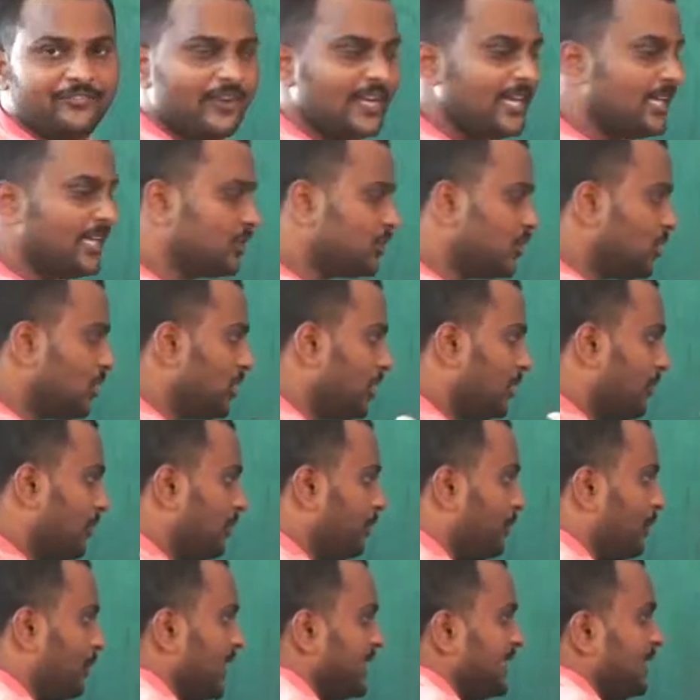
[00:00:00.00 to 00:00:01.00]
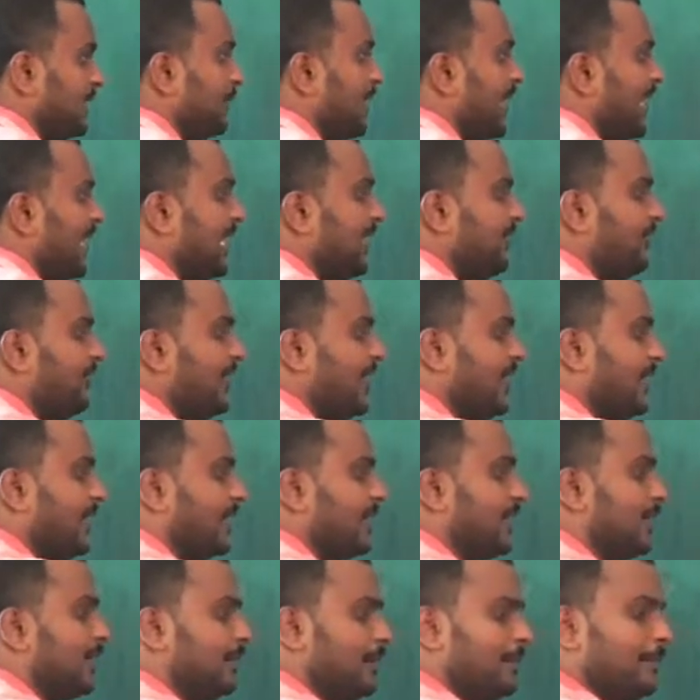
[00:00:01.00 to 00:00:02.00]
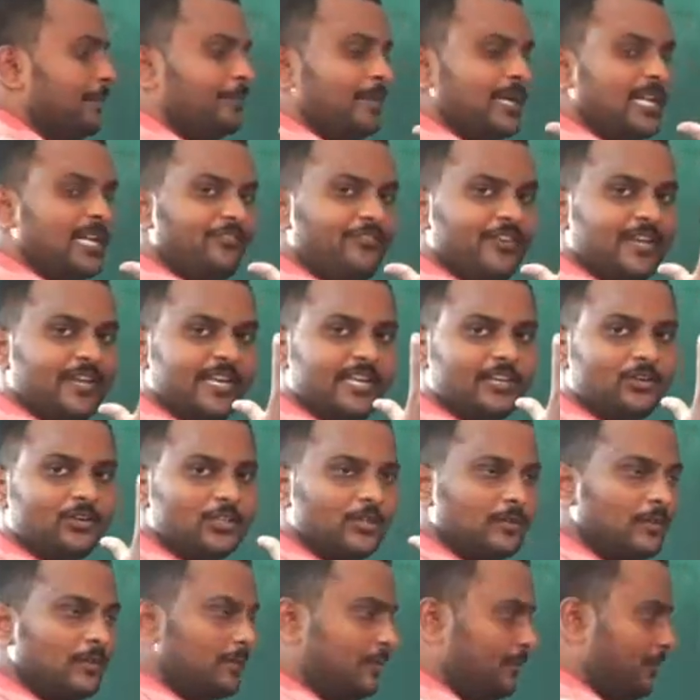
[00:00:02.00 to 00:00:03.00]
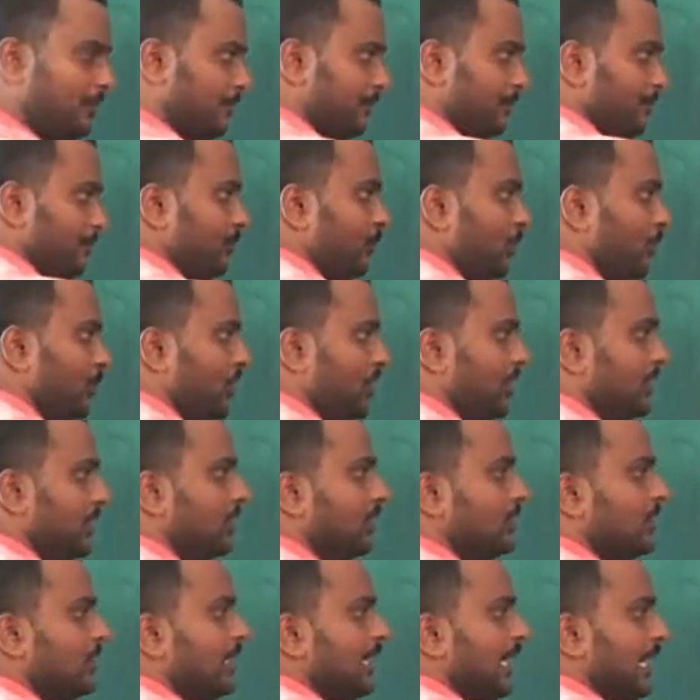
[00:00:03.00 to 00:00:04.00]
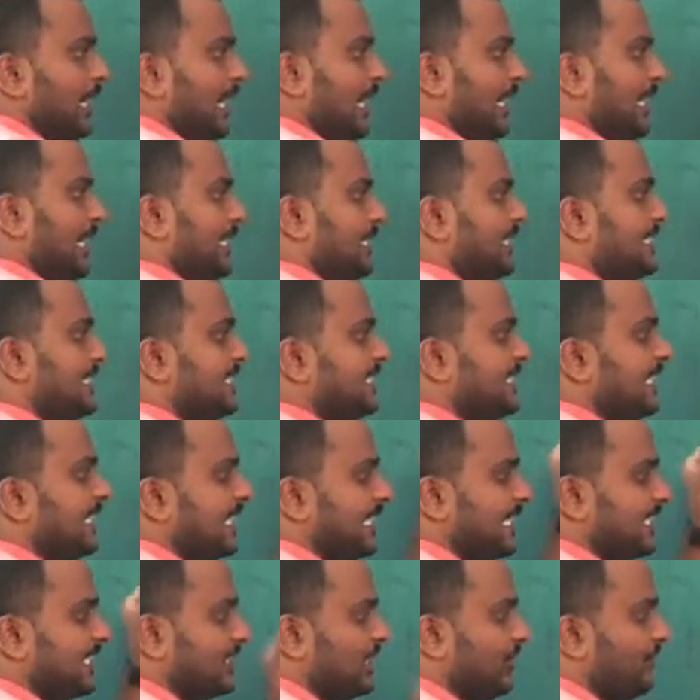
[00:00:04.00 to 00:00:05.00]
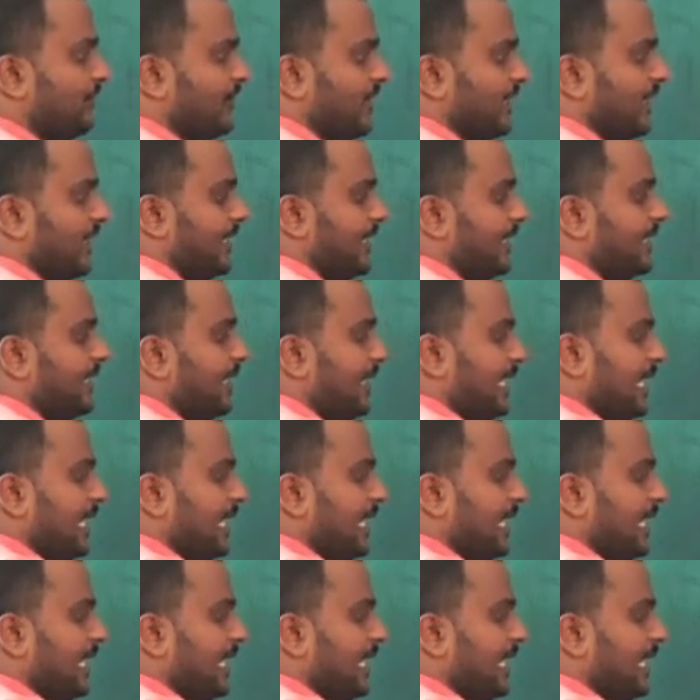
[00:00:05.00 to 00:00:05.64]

field. So now place the magnetic field middle finger into the board, and this is the direction of current